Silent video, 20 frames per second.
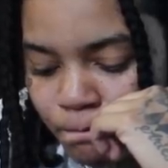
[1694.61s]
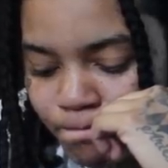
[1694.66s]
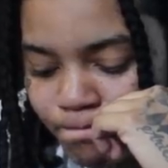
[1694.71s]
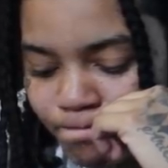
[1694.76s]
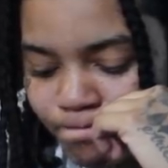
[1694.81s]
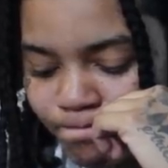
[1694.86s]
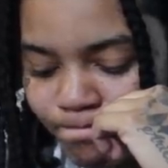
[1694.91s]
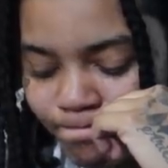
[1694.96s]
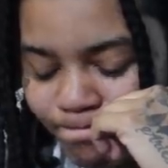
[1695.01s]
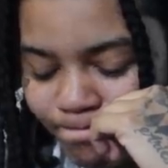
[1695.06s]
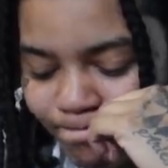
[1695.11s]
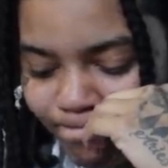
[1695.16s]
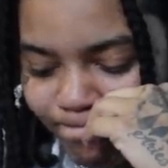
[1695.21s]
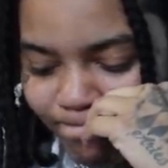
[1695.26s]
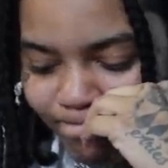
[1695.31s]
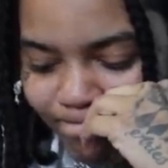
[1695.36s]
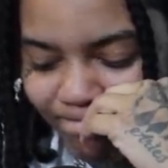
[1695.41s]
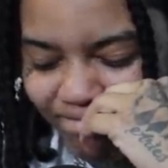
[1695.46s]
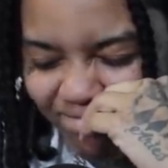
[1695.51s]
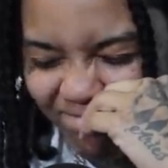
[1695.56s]
Mm.
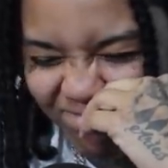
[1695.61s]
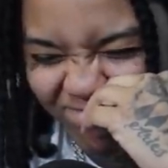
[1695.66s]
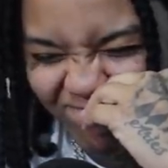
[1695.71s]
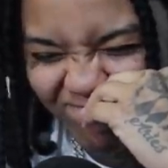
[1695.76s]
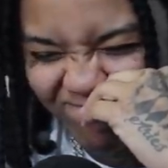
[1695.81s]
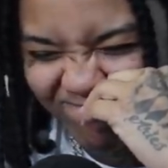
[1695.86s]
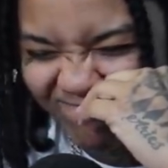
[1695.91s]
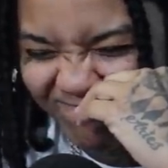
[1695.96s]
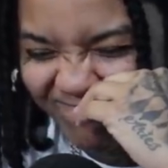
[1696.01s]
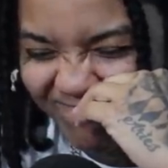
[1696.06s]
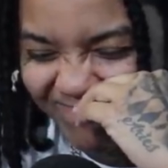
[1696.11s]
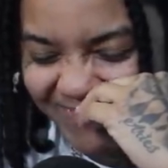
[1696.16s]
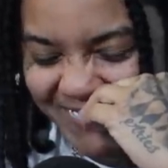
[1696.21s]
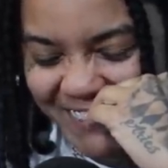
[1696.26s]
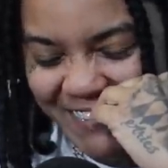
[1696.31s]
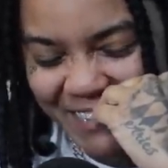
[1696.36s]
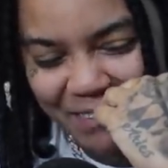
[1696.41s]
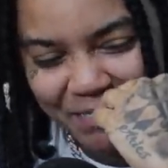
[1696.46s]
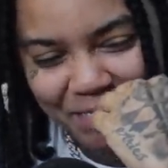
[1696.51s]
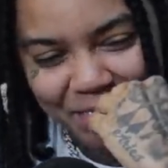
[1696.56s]

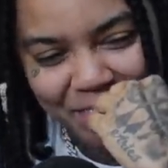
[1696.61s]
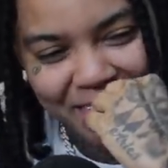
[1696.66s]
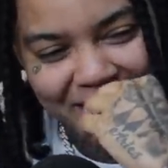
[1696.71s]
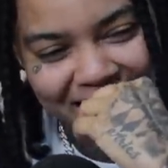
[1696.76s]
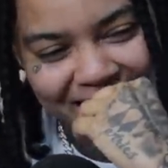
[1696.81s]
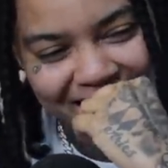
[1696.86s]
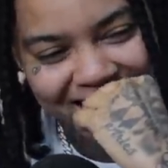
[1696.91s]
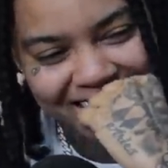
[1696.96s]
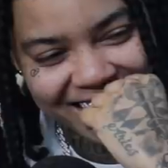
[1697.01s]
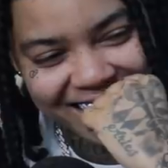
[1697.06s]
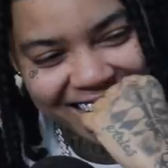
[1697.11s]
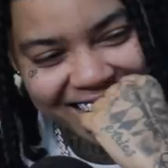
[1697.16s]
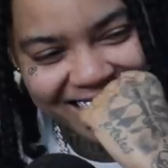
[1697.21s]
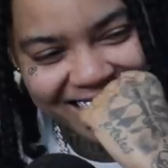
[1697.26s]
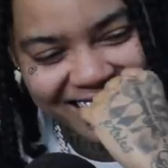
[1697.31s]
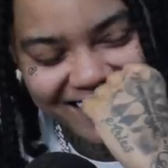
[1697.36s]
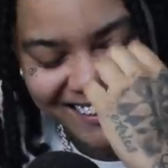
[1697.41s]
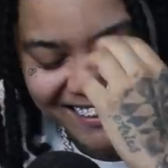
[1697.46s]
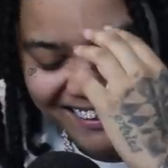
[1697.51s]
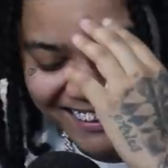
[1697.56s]
Damn, can I?
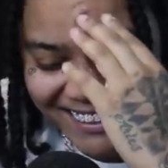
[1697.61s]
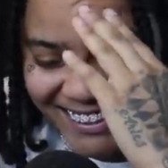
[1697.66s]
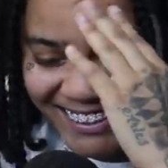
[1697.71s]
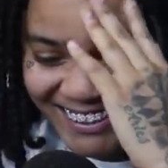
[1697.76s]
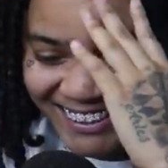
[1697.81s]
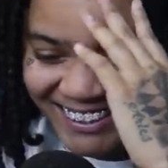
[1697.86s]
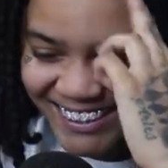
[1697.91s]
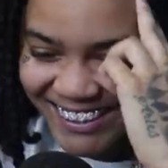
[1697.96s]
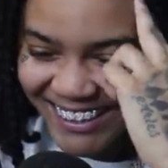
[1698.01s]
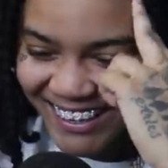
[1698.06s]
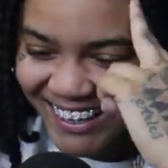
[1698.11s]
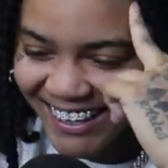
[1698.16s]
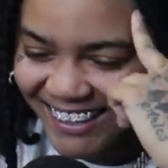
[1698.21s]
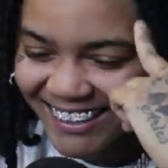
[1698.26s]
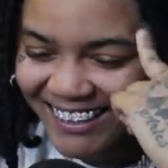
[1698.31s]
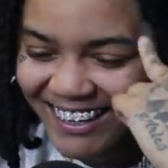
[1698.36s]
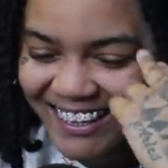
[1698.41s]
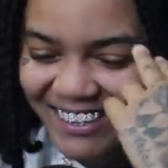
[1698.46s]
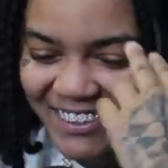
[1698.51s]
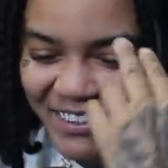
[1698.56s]
Yeah. I not
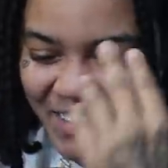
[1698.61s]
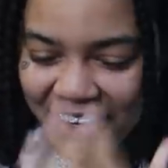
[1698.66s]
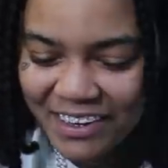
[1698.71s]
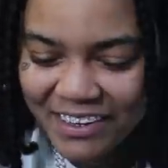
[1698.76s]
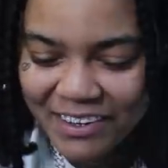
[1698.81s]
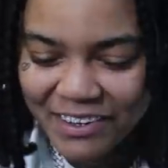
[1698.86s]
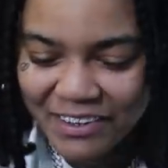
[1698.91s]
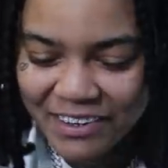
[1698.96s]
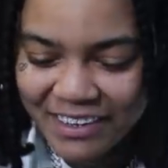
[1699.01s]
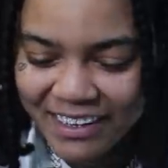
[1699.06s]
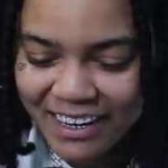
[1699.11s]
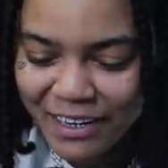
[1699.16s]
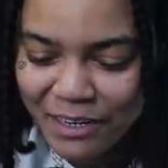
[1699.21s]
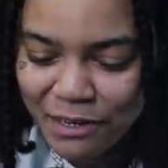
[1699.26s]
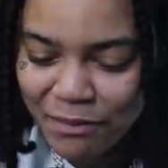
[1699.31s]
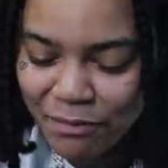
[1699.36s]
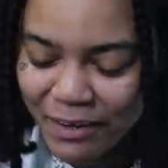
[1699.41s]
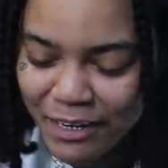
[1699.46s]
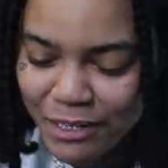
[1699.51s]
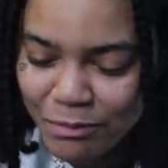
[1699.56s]
got you know I not heard a lot of
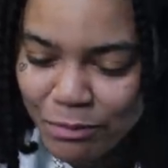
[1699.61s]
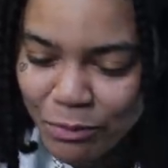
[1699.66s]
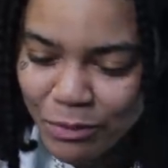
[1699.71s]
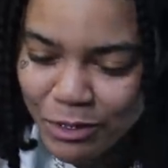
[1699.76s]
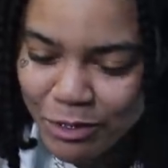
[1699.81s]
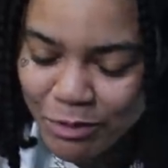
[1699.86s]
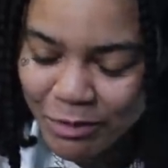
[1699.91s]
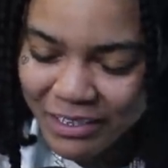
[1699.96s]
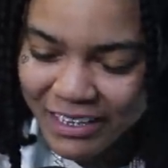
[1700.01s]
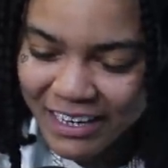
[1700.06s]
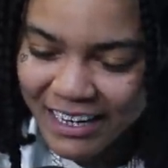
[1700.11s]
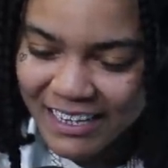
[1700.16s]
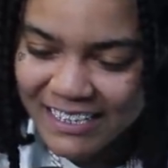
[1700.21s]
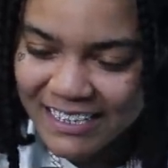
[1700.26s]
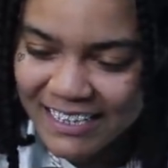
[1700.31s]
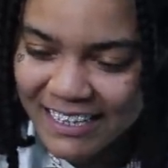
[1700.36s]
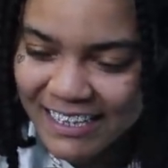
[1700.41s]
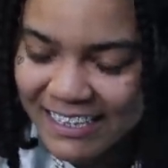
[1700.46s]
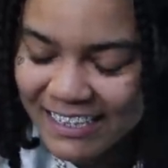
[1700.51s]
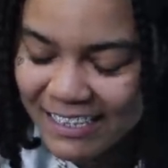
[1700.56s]
advice, but which yeah. one did I
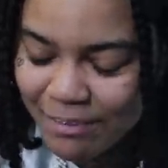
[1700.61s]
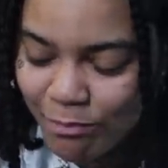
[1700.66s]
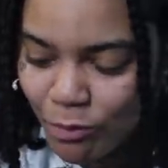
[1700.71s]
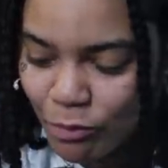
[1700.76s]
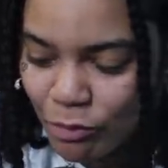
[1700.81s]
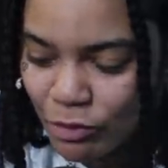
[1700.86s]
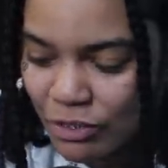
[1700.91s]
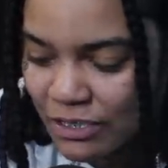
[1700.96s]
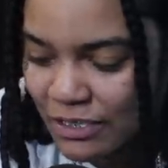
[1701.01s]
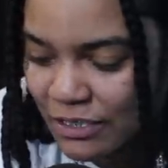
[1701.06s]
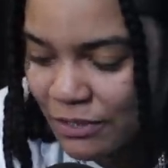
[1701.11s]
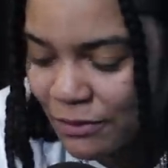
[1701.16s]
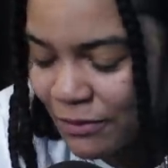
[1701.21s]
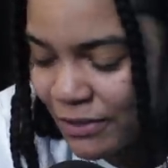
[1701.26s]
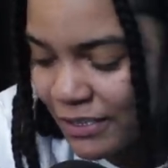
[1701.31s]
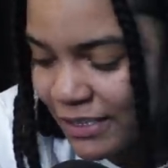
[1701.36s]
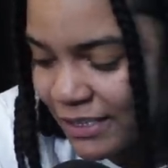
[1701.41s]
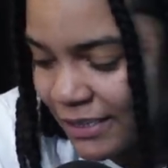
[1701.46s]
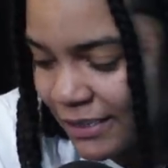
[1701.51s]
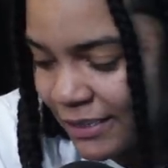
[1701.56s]
take the most yeah.
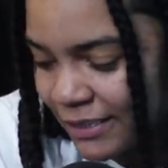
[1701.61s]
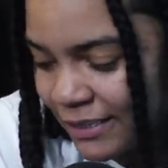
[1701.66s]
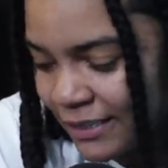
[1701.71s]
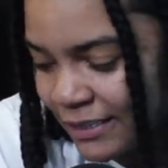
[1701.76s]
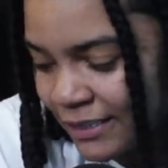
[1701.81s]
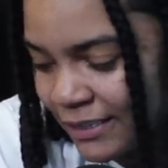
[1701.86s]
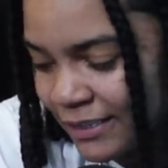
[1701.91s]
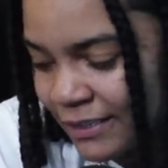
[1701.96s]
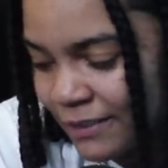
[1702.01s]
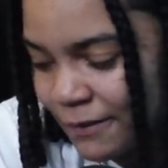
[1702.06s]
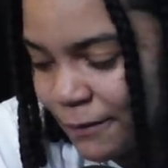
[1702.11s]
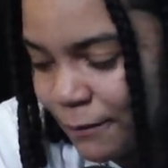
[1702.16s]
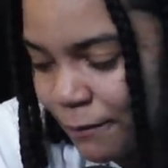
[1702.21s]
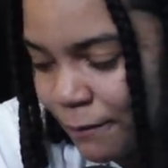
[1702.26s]
serious? Uh.